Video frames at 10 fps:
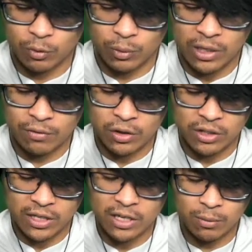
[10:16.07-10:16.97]
whatever,
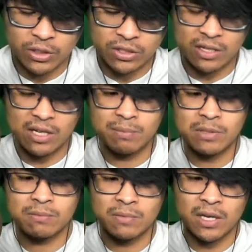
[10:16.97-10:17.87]
and then they were
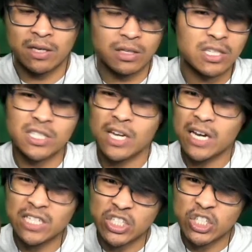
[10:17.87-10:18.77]
stopped, and the design
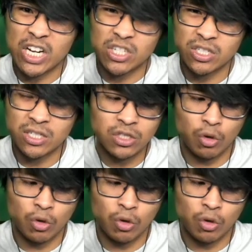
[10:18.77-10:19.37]
hasn't changed since.